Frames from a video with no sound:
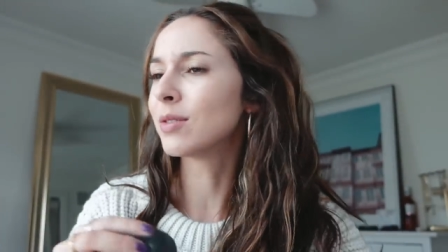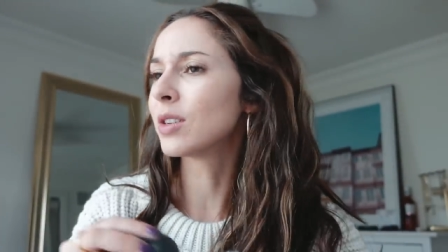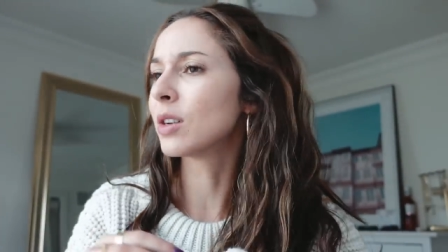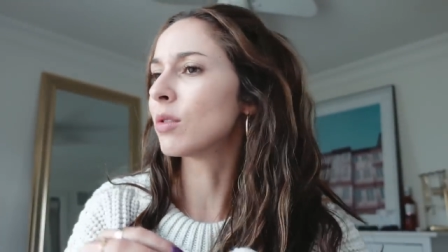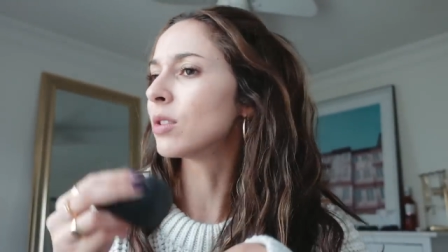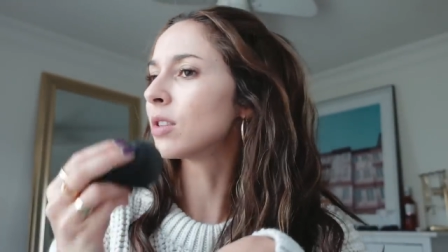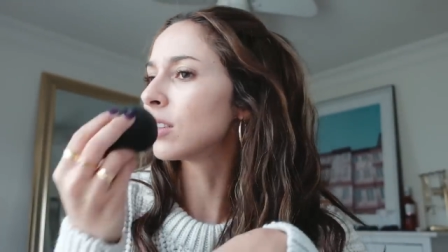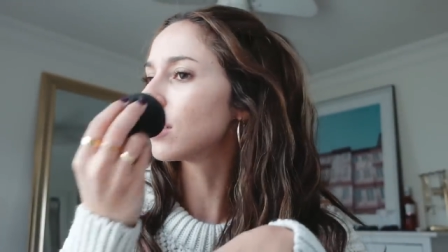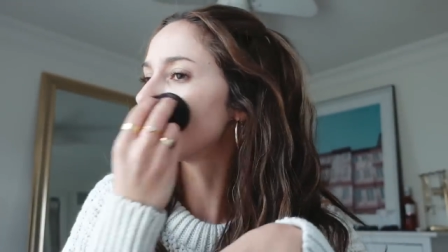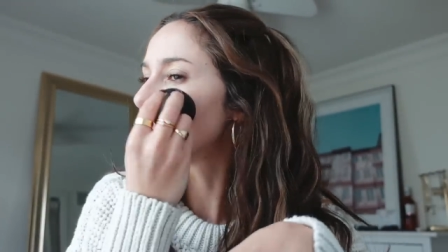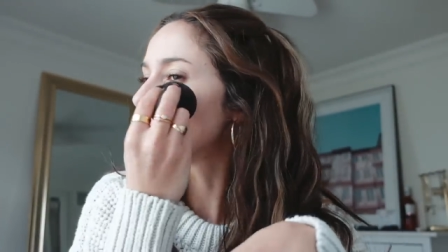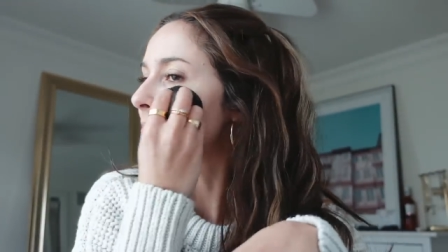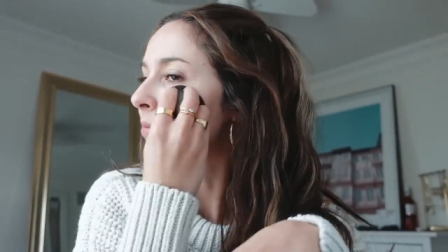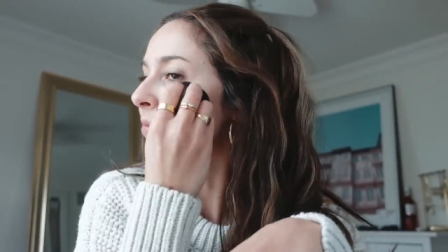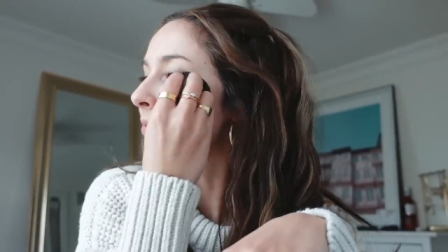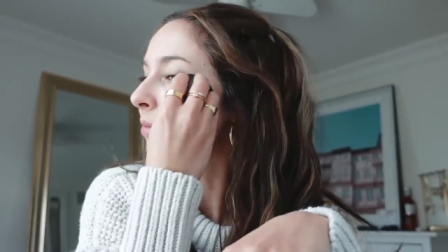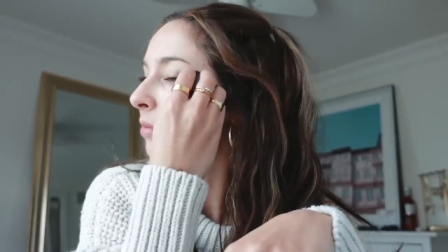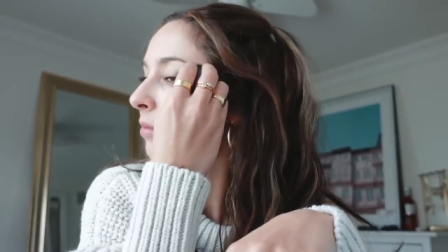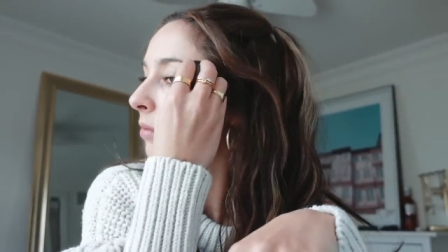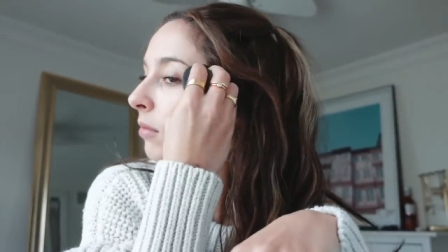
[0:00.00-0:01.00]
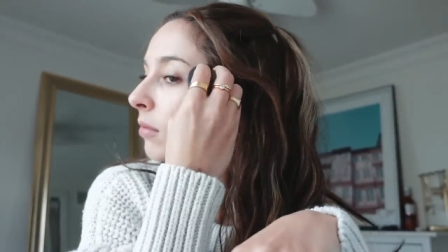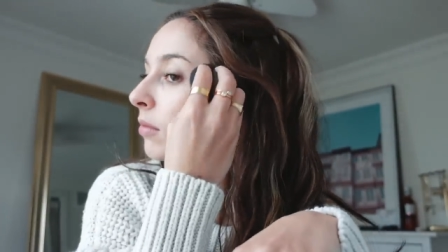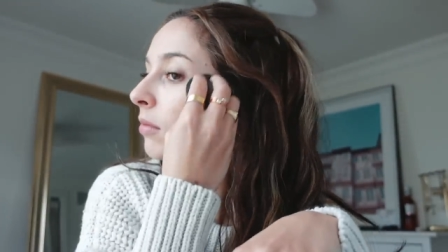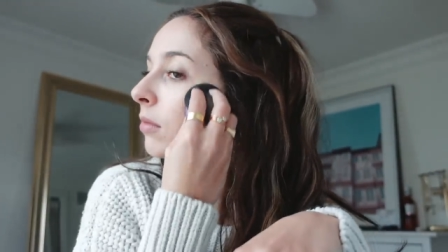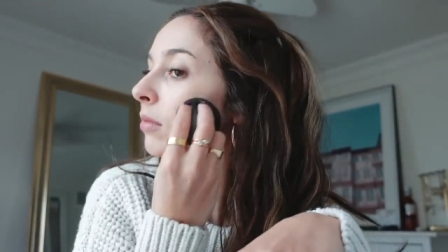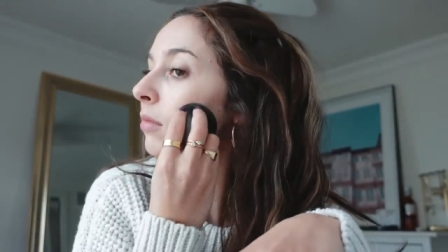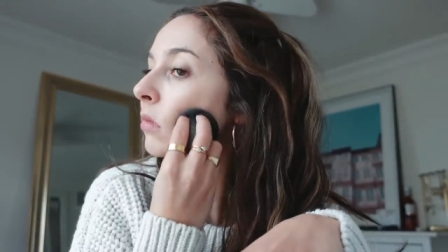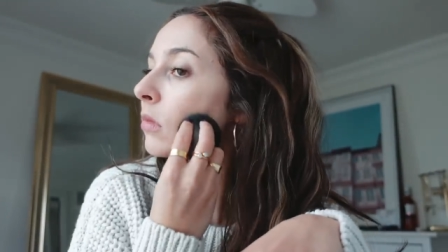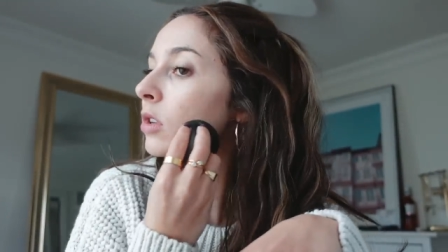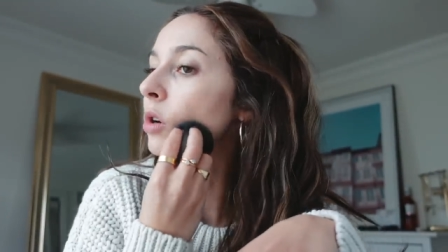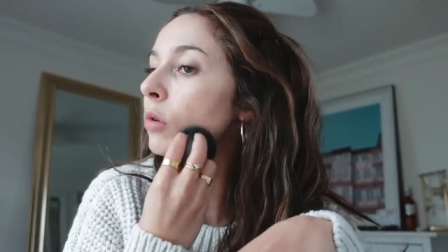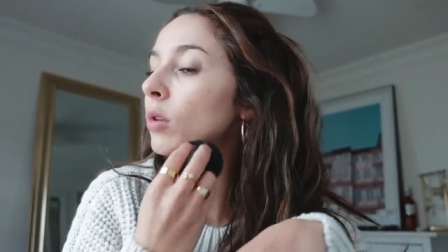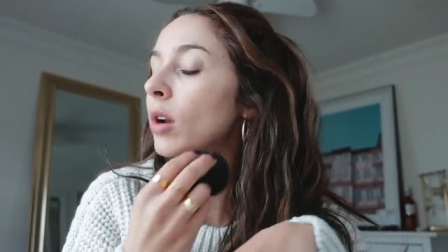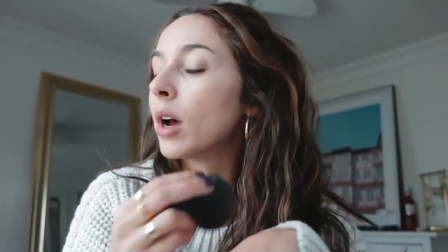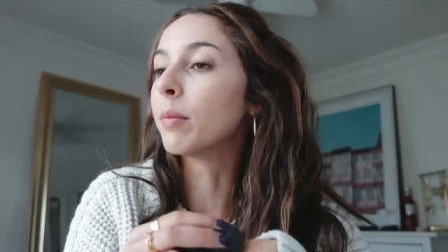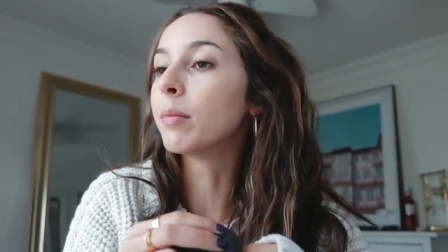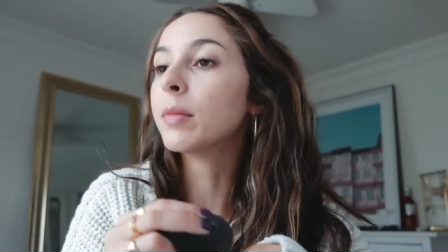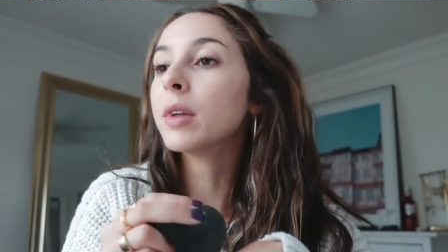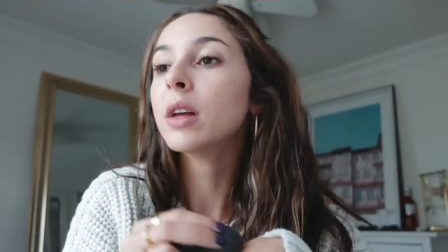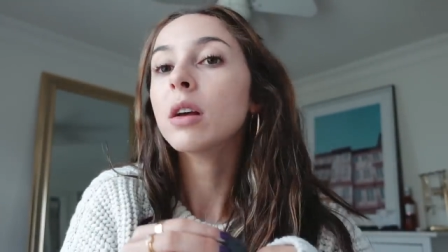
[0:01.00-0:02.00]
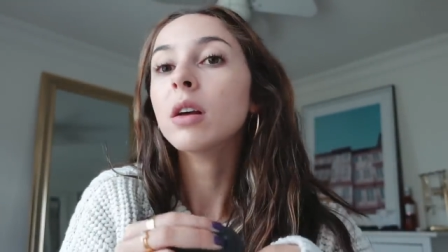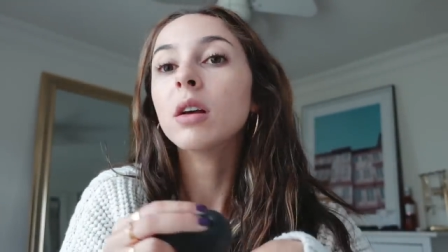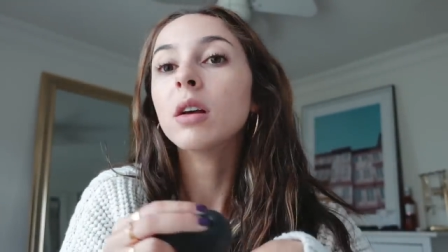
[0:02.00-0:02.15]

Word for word: So it's so dumb.